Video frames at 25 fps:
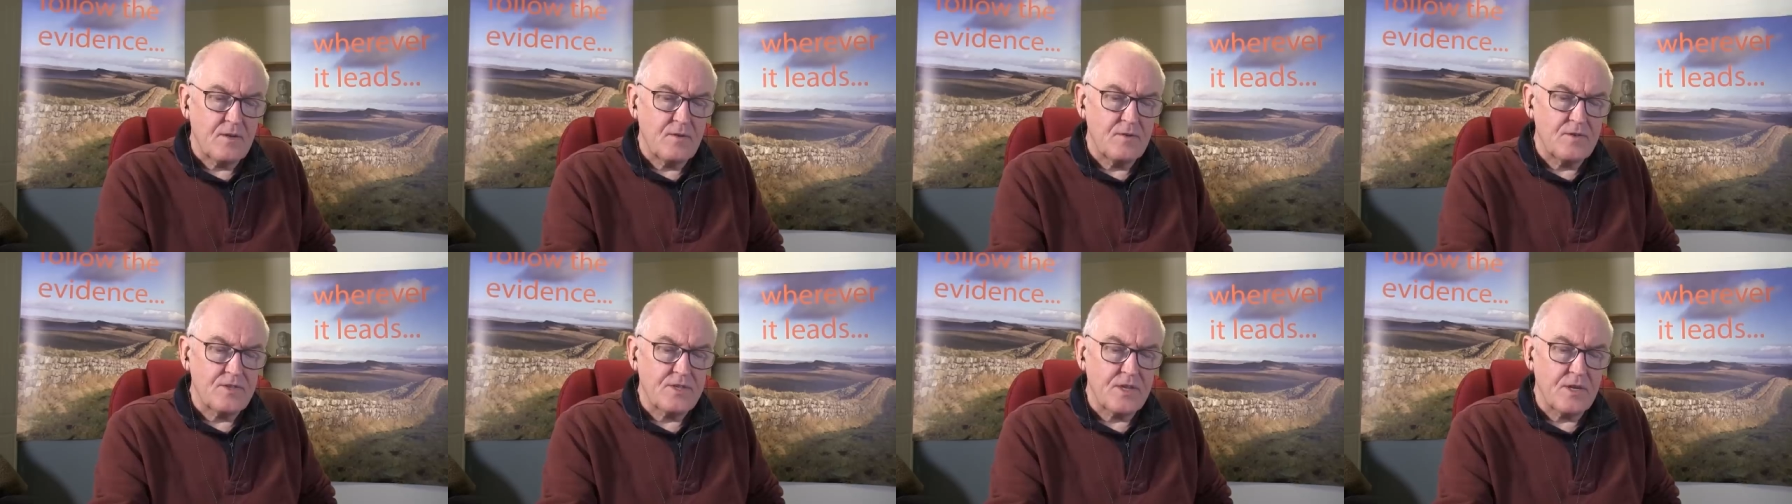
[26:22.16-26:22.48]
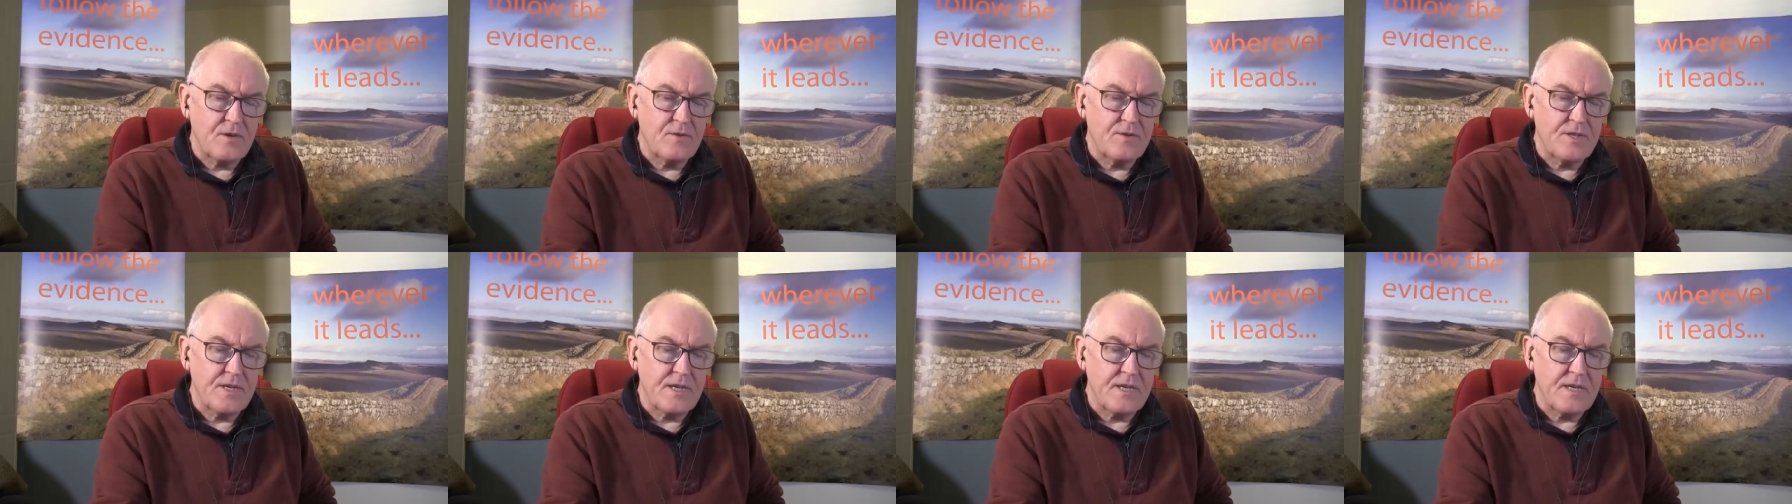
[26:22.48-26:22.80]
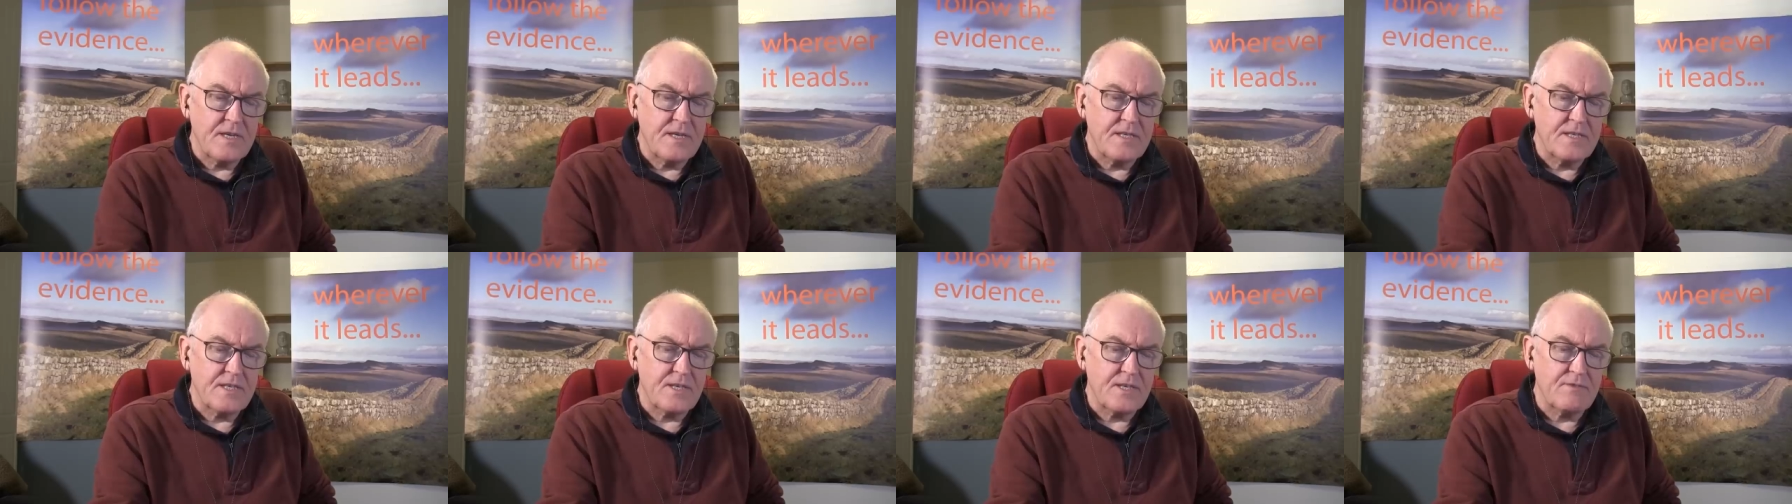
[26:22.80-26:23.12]
so the
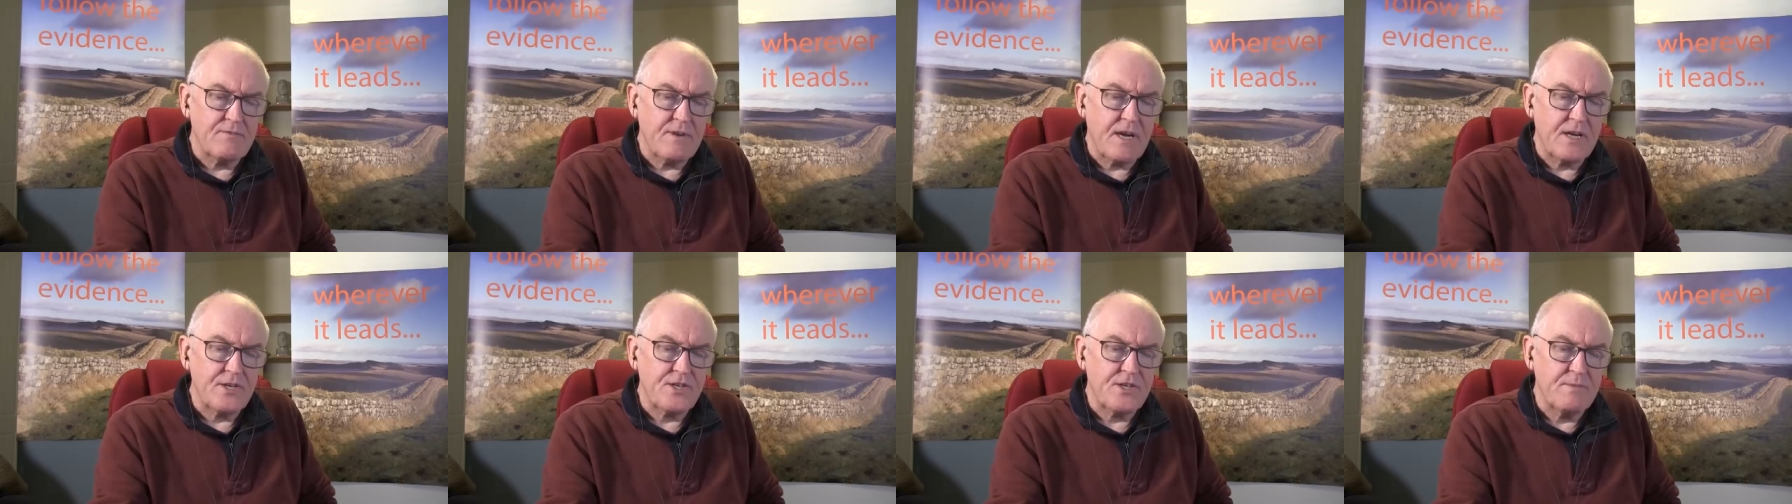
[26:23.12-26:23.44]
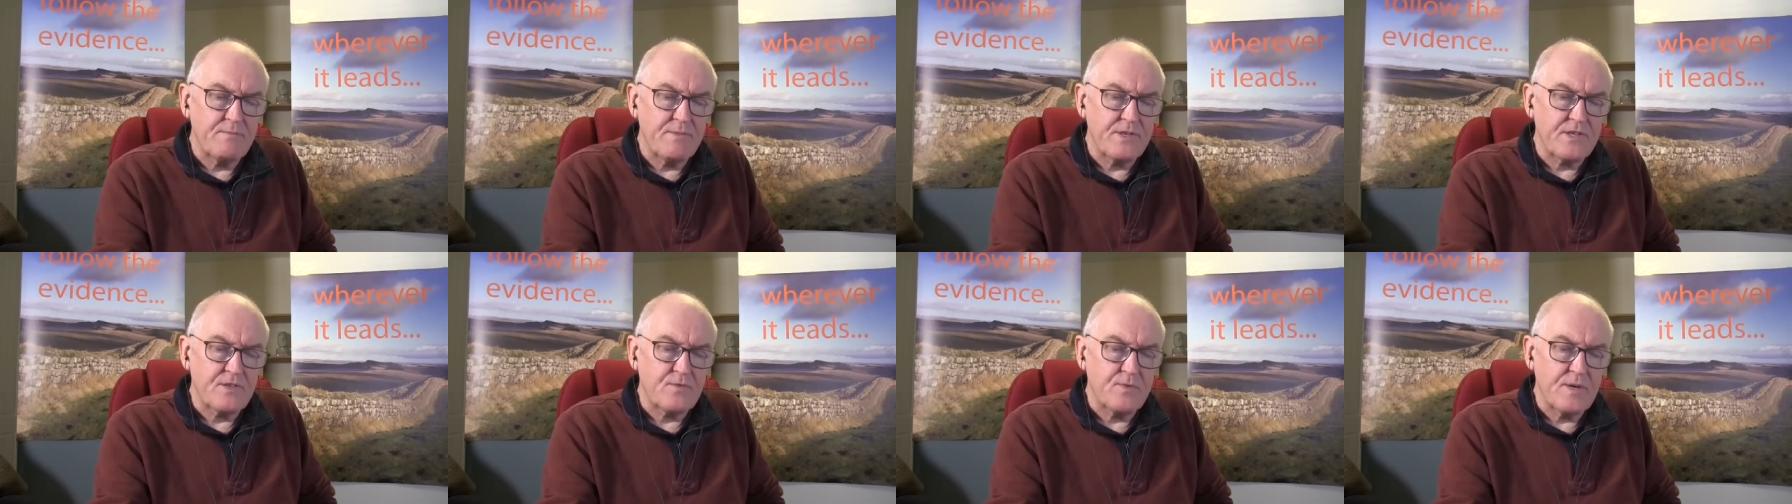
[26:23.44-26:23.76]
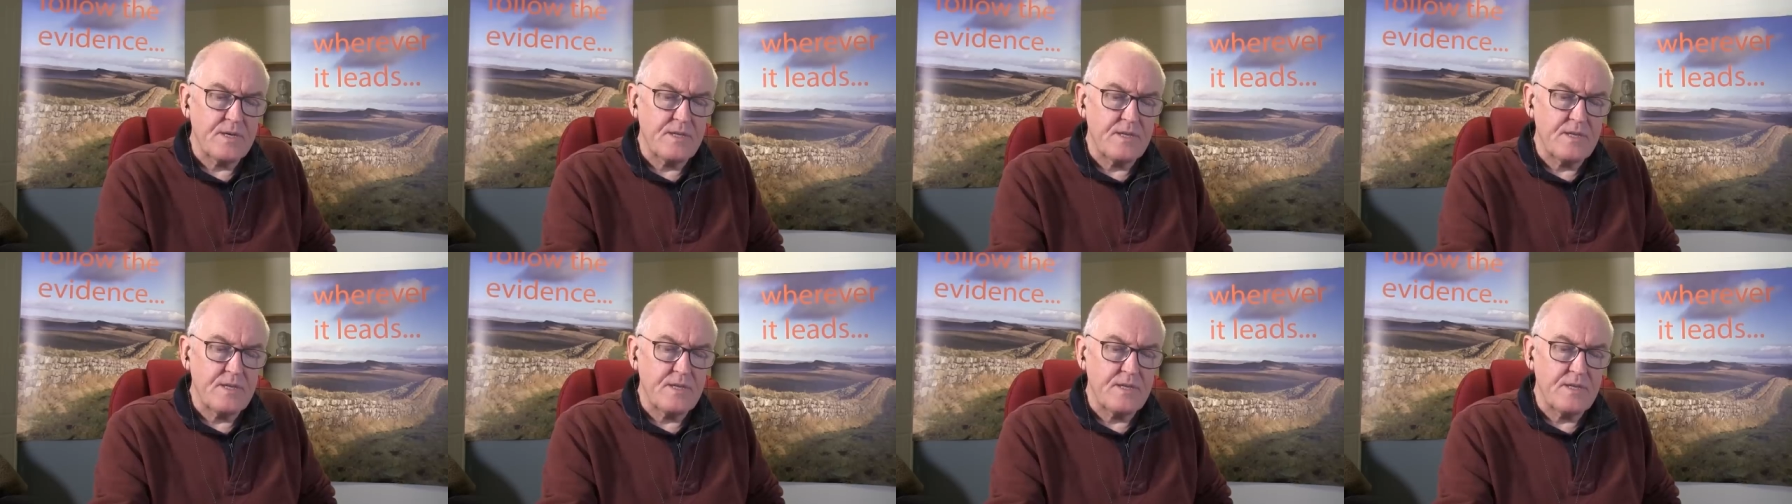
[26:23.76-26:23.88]
interaction between